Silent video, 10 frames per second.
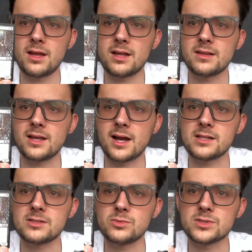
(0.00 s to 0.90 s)
and the
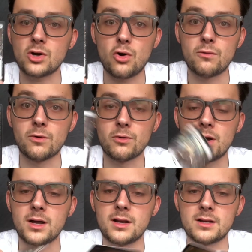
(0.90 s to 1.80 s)
island was
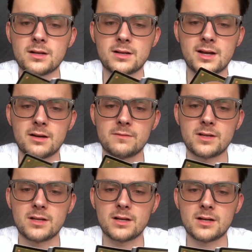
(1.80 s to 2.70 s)
overrun, kind of
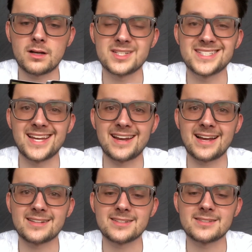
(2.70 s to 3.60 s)
a dead
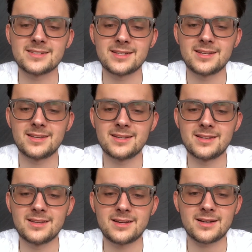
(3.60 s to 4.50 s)
island
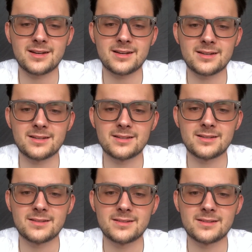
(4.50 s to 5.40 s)

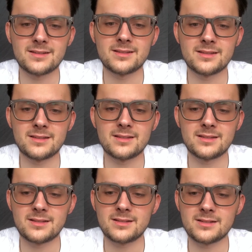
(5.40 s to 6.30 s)

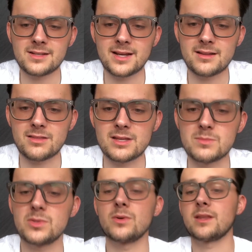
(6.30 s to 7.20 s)
kind of
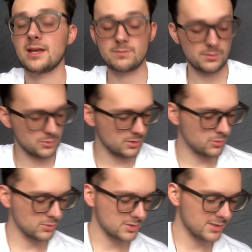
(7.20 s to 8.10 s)
theme to it. That'd be pretty
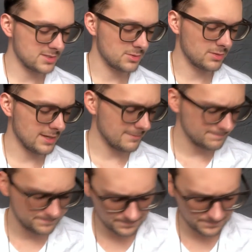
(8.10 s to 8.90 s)
cool, so let's do that.